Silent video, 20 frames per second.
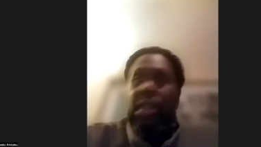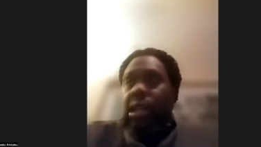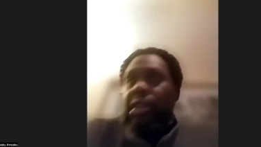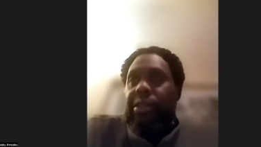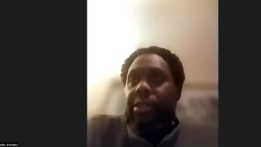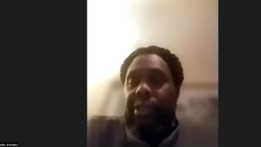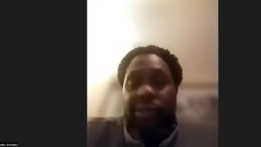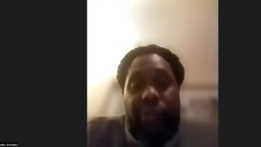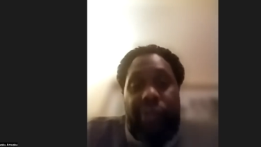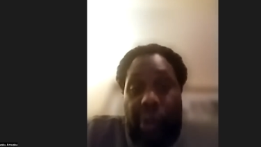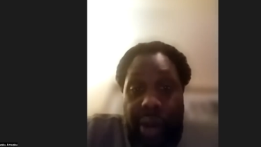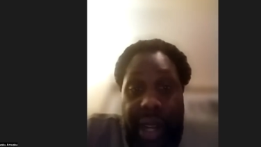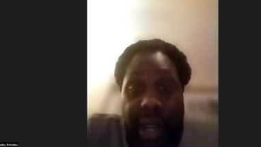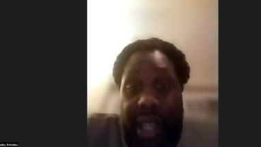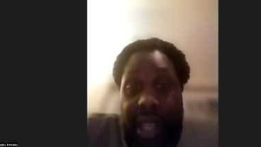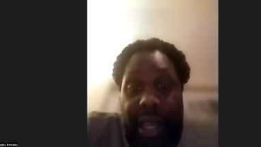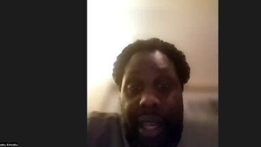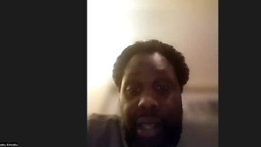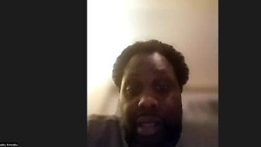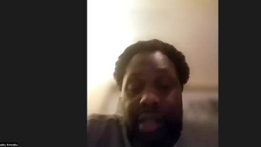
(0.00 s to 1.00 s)
they're Florida
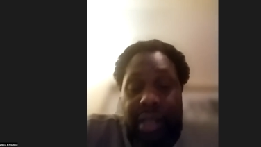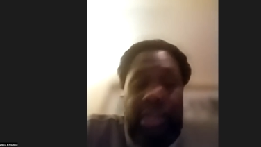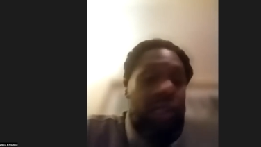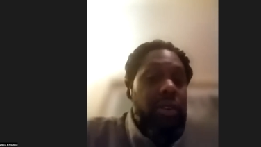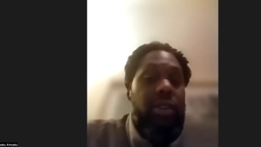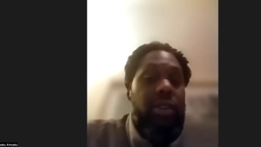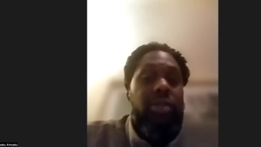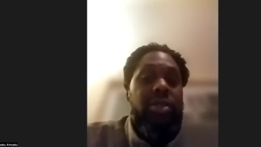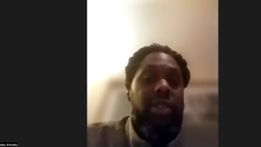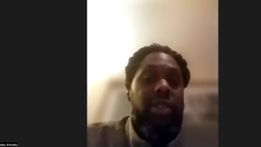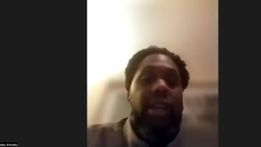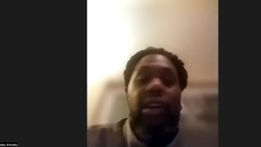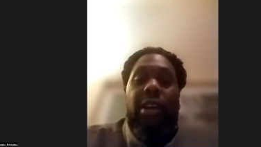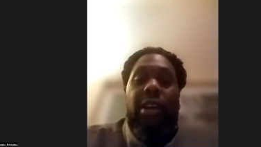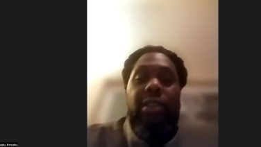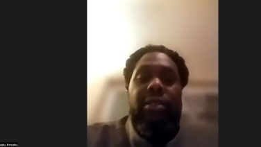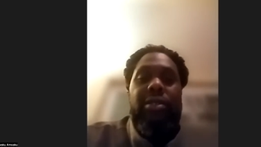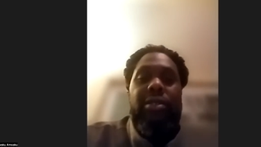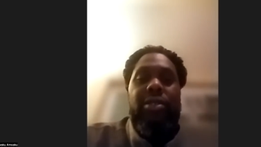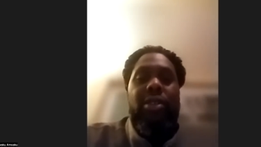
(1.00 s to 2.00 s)
Atlantic. No one knows who they
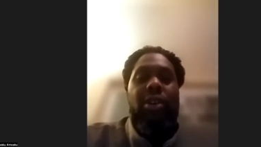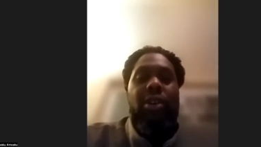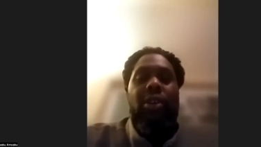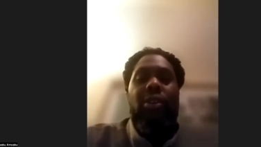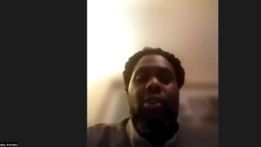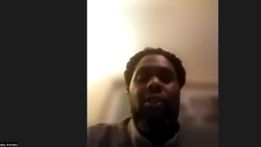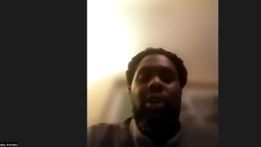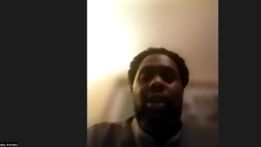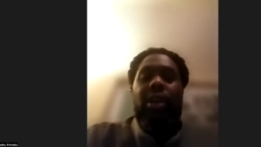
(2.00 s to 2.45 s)
are. So